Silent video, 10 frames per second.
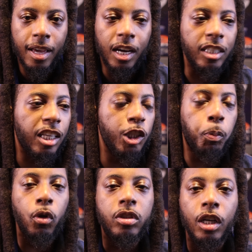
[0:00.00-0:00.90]
Cause he's
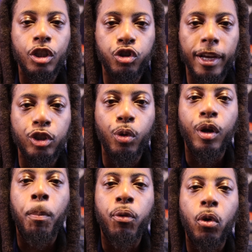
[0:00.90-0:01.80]
supposed to address you
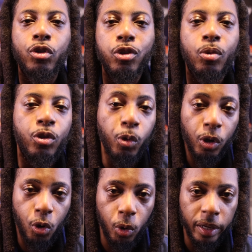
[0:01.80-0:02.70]
and approach you. You the
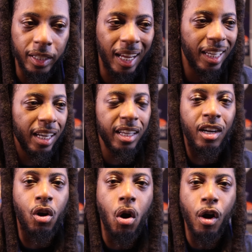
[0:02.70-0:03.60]
queen, and he in
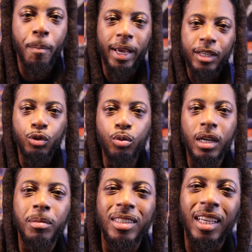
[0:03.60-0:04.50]
the car making you
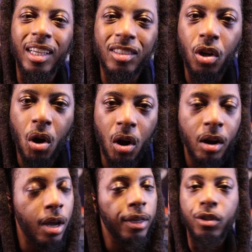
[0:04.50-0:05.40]
come to his
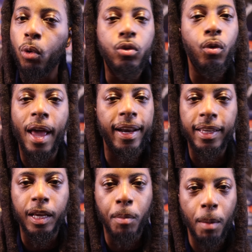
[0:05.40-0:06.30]
car. Don't do that
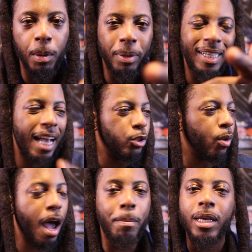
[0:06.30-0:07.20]
again, mama. But that's
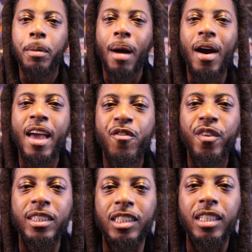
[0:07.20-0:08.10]
what I mean about
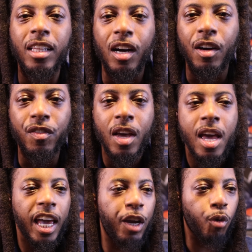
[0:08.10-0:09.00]
FNG love.
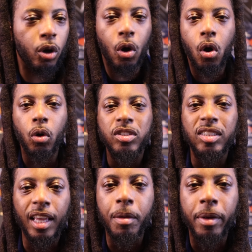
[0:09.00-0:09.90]
He wrote a whole
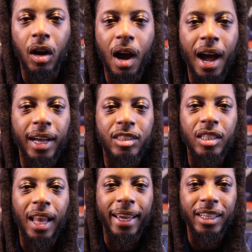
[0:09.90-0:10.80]
statement on
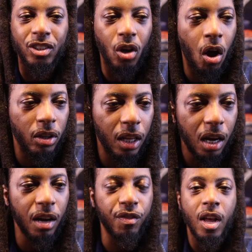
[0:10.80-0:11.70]
IG like it's all
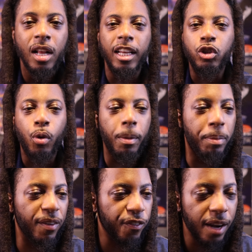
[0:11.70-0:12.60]
love. Let's quit
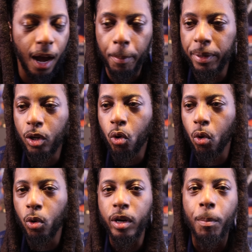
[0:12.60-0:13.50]
beefing now and be
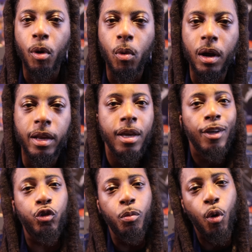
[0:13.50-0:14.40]
cool. Number one,
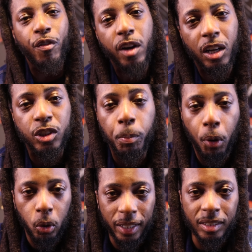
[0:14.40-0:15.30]
you moving on some
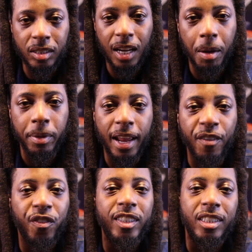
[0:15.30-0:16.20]
police time in
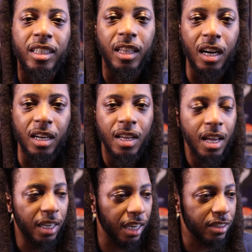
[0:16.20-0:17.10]
FNG love.
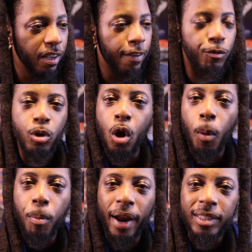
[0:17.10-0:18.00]
Cause you
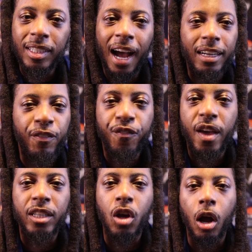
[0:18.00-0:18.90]
know Brazy got the
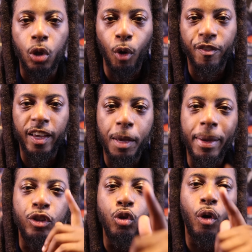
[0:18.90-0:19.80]
feds all over him,
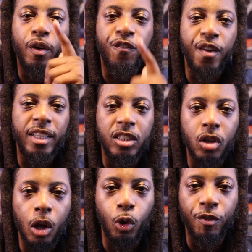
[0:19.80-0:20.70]
and you know the feds is
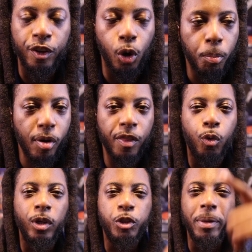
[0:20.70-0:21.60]
all over your brother,
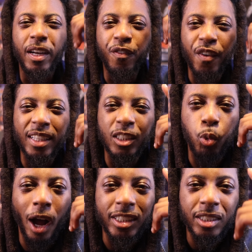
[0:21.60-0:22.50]
which mean the feds is
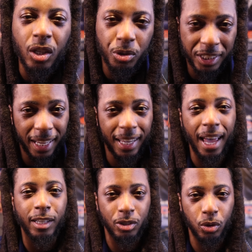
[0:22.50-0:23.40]
watching your shake
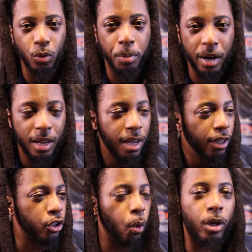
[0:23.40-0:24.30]
ass too, bruh.
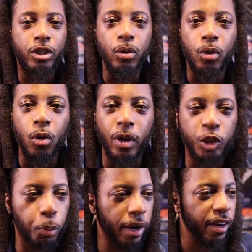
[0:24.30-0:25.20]
So what you do is
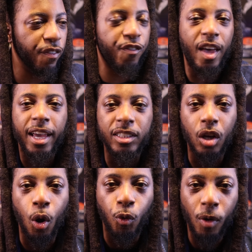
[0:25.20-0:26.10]
bring the feds
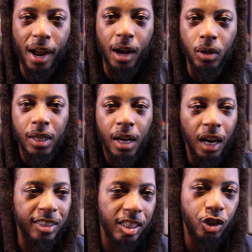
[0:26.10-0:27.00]
around
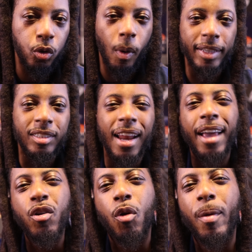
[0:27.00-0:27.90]
a situation
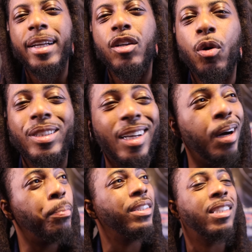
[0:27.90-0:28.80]
that you already know is
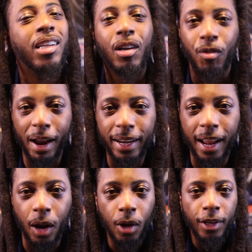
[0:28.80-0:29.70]
up and stuck right
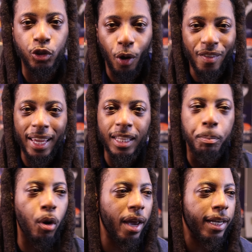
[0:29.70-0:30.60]
now. So if any,
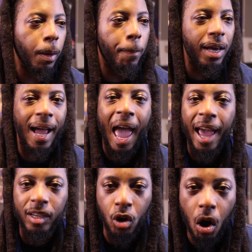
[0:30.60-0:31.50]
bro, it could be a
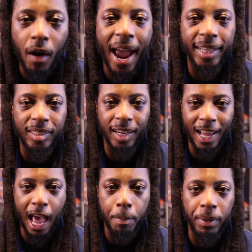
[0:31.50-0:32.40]
car accident
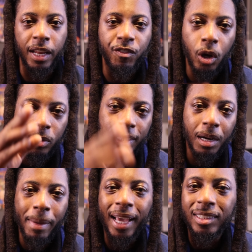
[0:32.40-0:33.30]
happen. If your
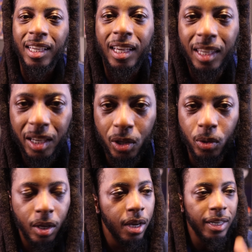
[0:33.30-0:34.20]
dumb ass get
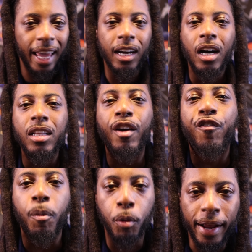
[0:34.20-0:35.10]
killed, they gonna look
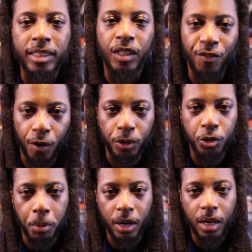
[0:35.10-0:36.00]
for Brazy
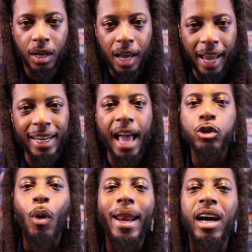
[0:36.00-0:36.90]
first, bruh. And
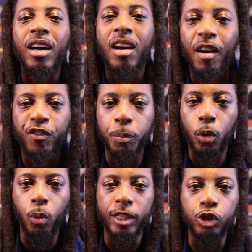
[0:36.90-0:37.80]
that's why they
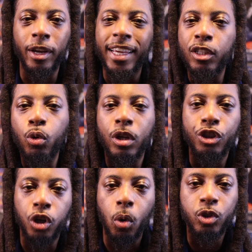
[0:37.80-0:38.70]
uncomfortable with you, and he do the
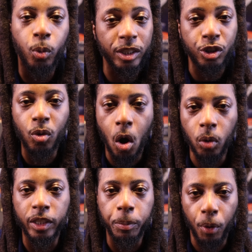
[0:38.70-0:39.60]
jokes with you
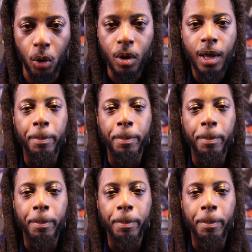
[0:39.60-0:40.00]
only, bro.